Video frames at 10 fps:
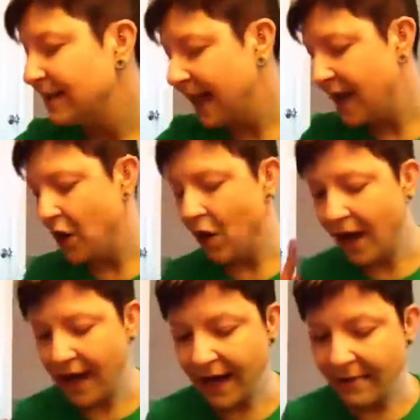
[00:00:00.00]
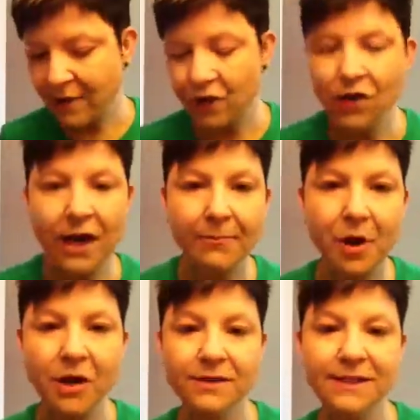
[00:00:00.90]
Now, I am going to try to
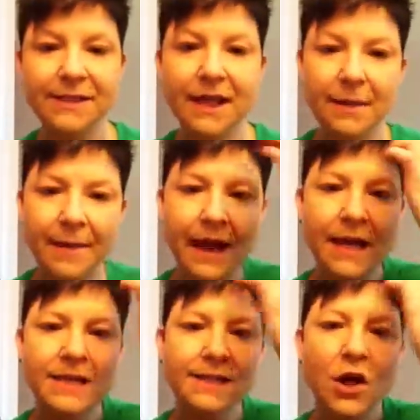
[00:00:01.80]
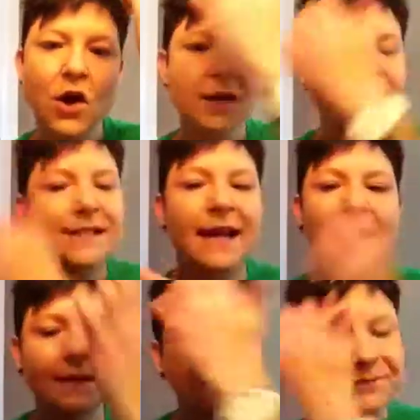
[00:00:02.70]
pause this and come back, because the hardest
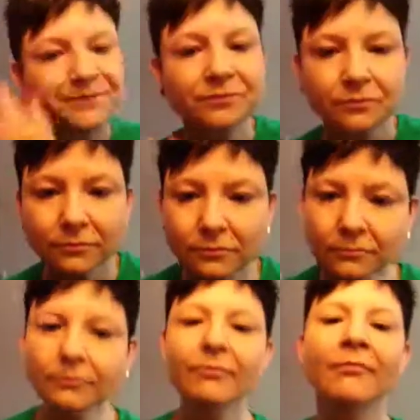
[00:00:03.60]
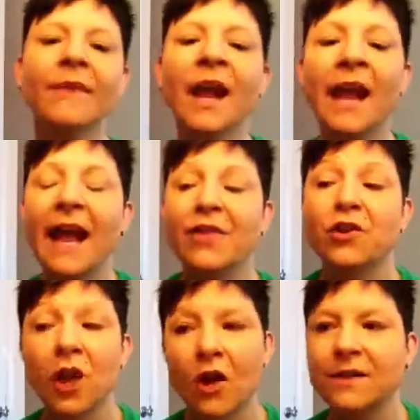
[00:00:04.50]
thing and the
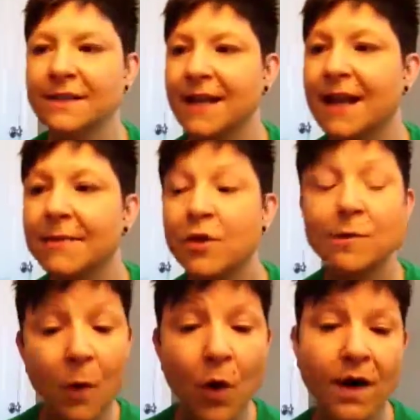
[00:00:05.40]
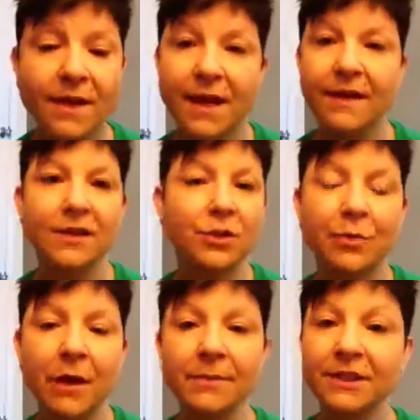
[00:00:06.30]
longest thing and the most boring thing that you
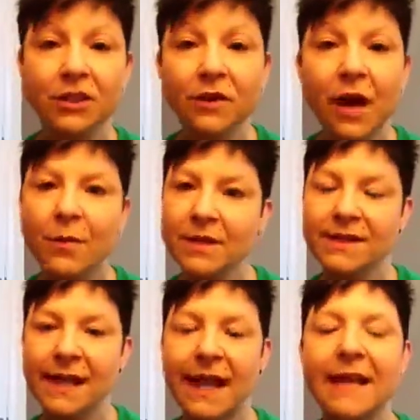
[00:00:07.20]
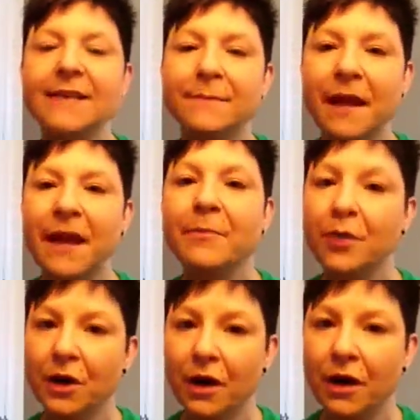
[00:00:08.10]
probably do not want to see is me
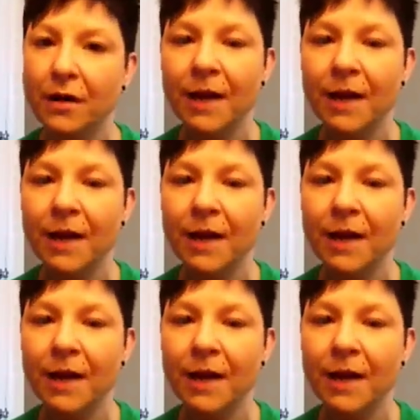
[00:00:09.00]
put on